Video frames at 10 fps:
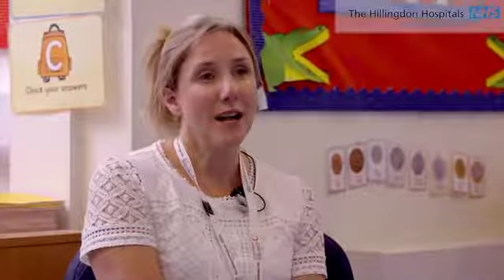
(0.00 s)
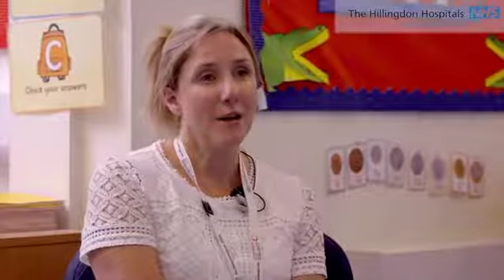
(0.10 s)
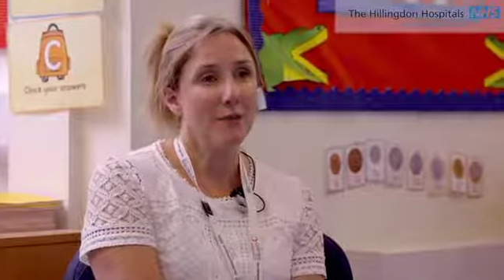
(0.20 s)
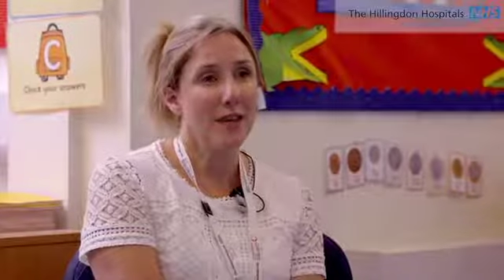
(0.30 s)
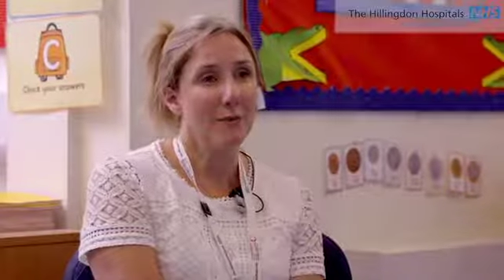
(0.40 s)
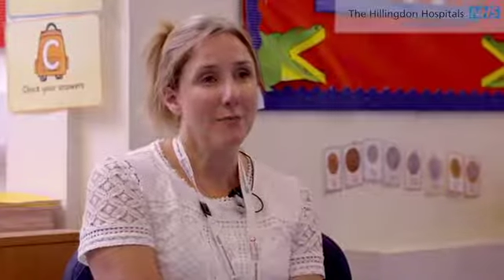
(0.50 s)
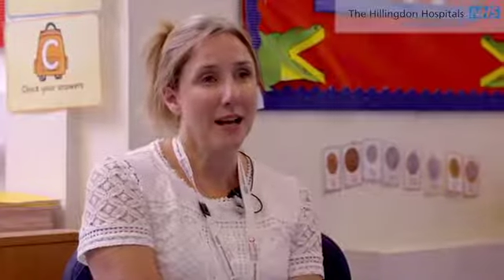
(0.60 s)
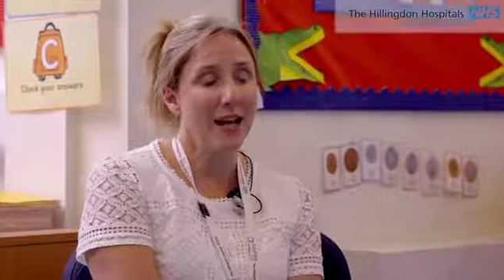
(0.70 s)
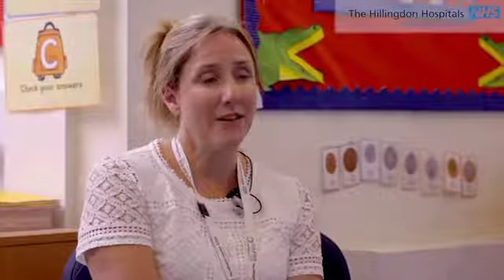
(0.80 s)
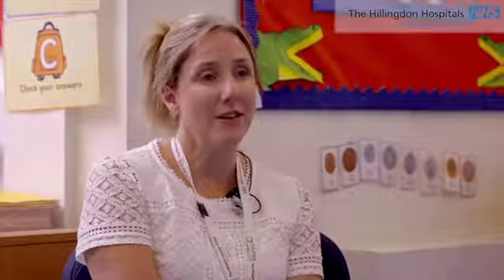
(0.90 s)
healthcare
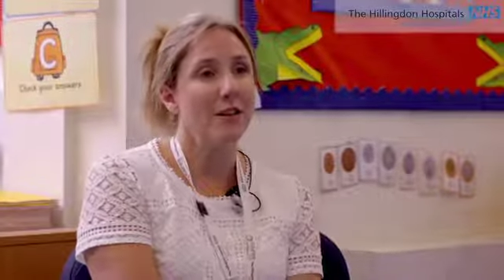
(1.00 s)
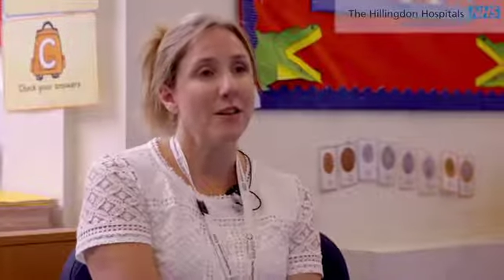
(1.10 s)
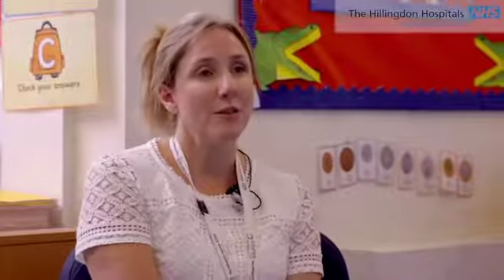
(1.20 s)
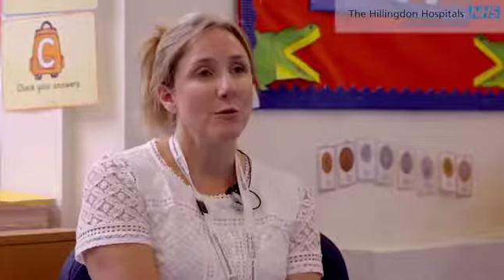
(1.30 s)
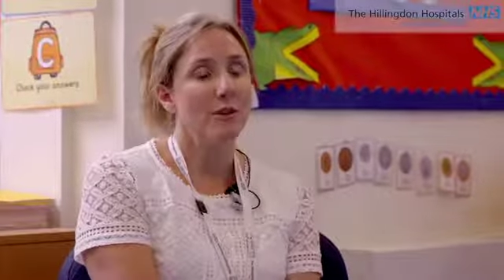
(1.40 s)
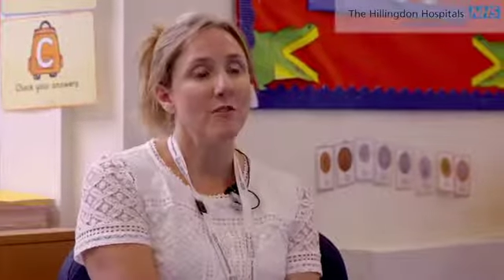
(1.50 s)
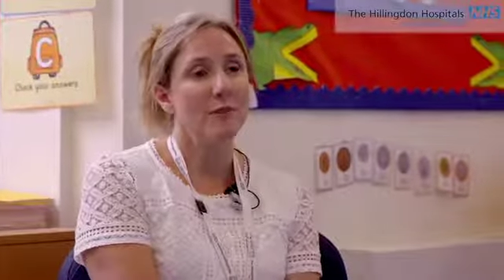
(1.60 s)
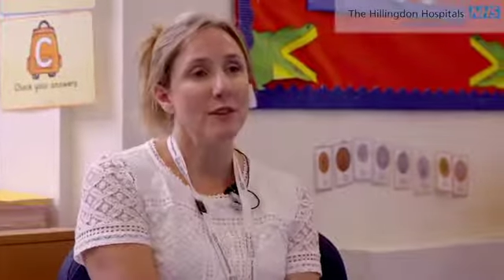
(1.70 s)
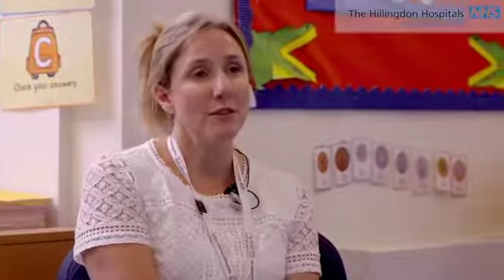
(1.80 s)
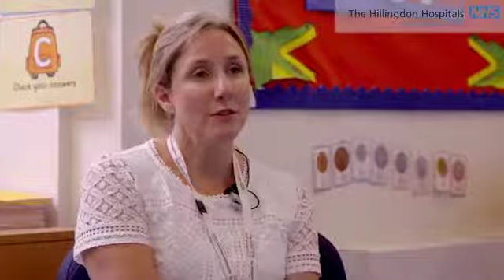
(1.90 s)
plan that we've
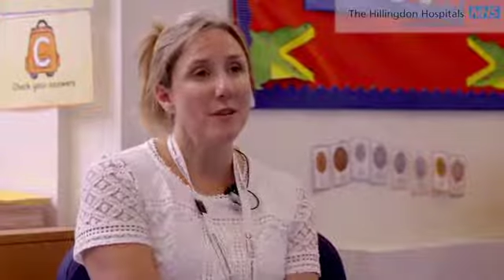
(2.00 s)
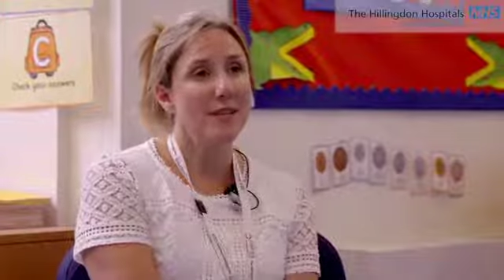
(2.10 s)
been through